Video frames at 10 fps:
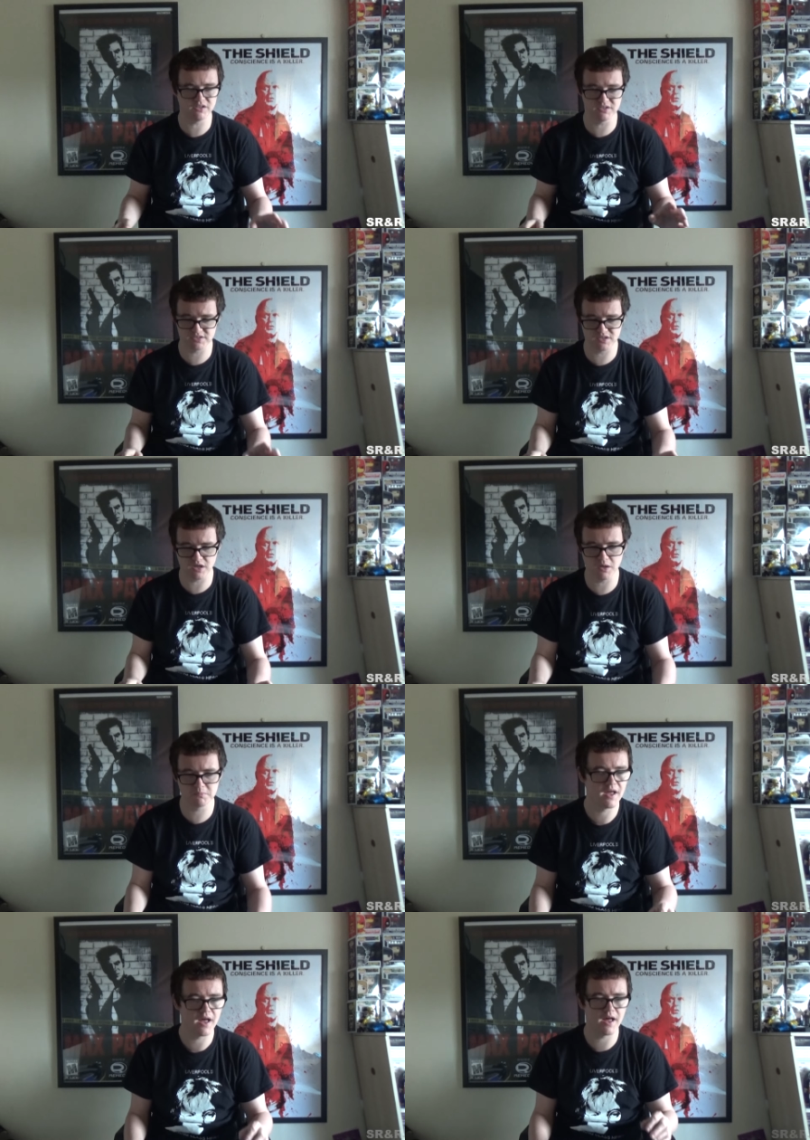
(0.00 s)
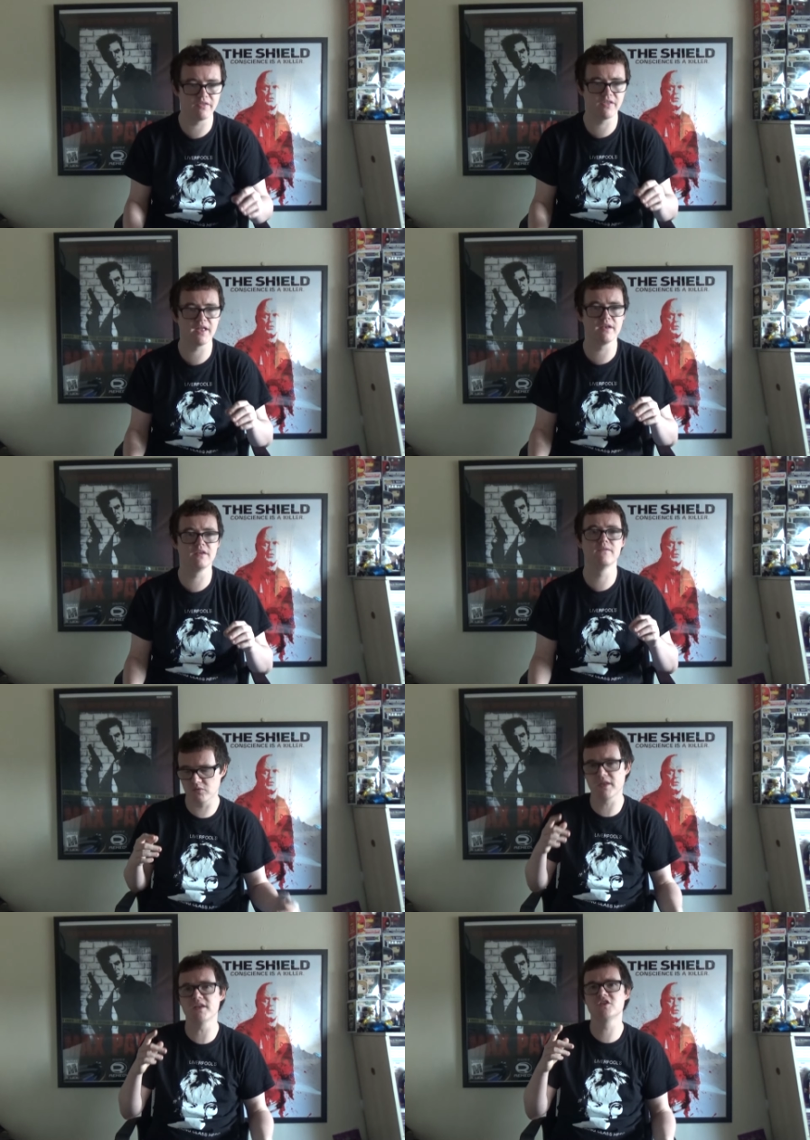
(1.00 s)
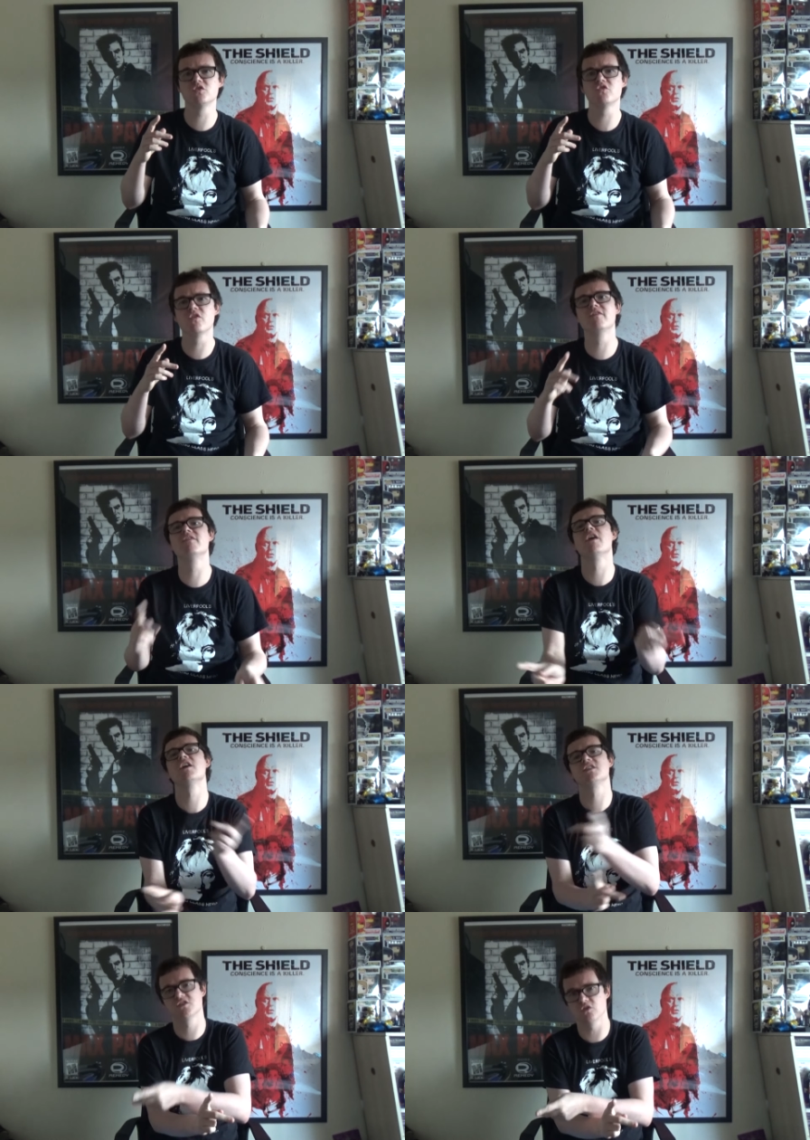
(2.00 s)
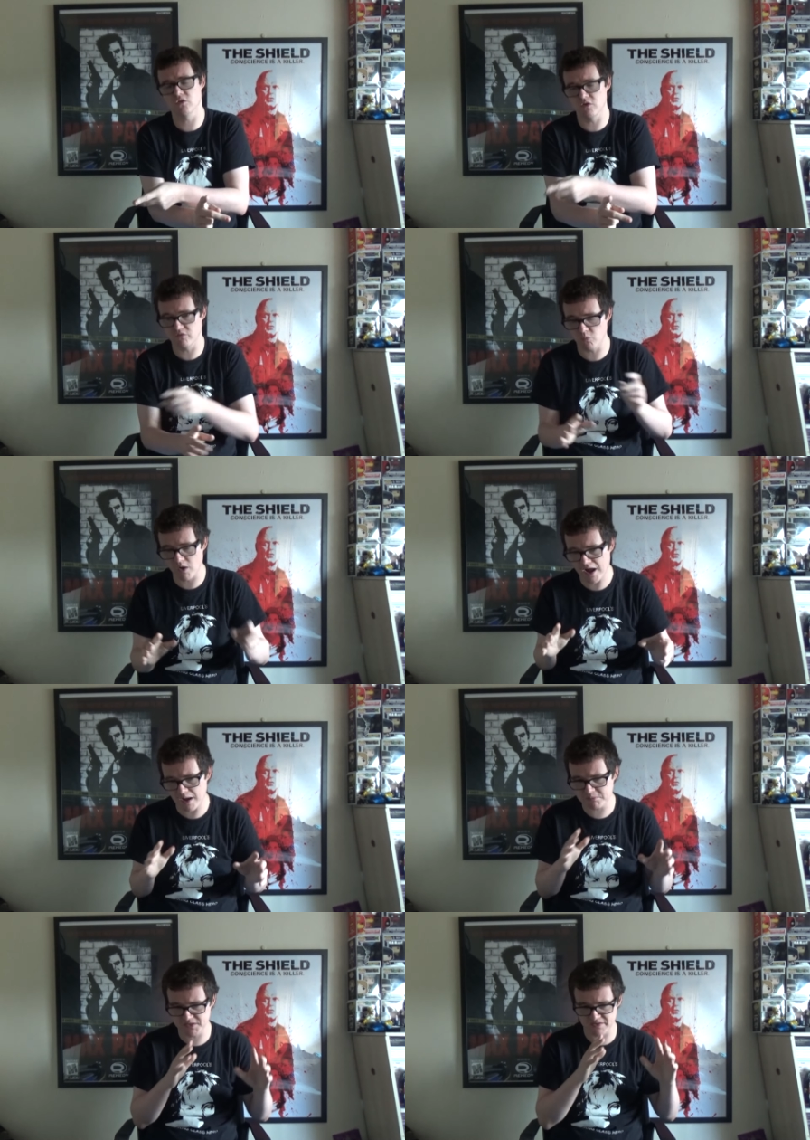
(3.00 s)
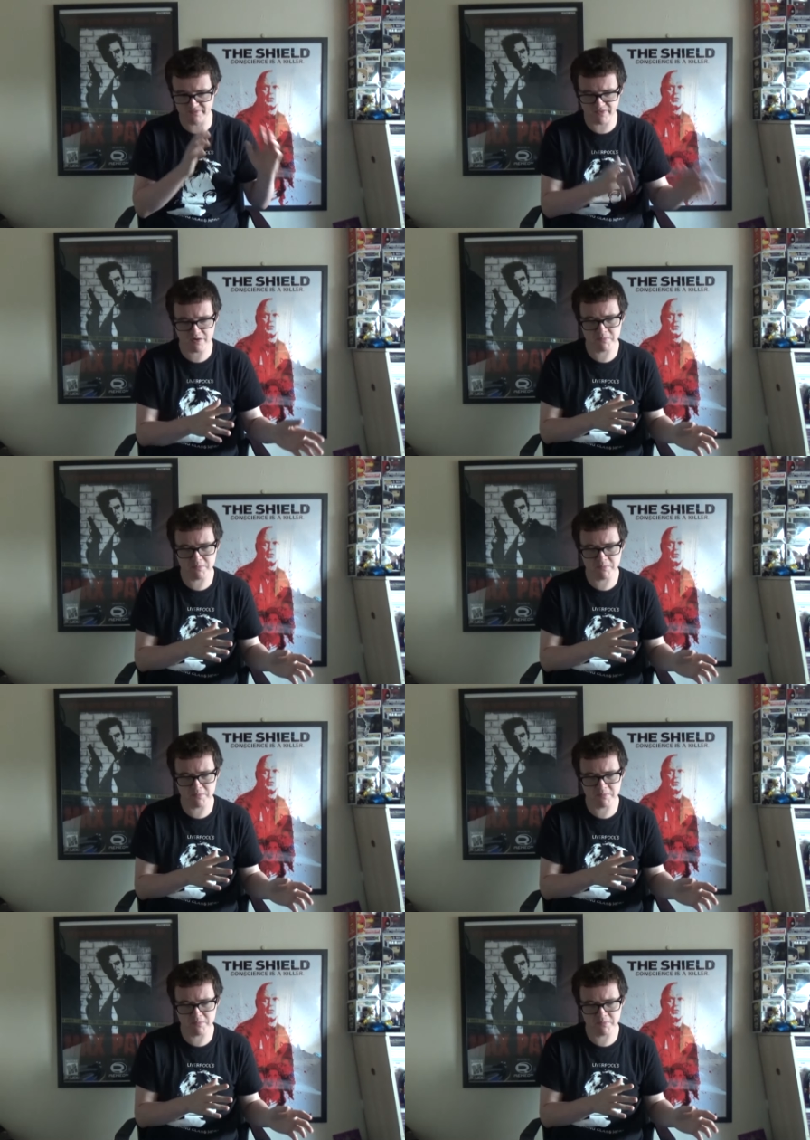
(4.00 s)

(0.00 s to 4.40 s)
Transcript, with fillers: disturbed. And then they do the reversal of what happened at the very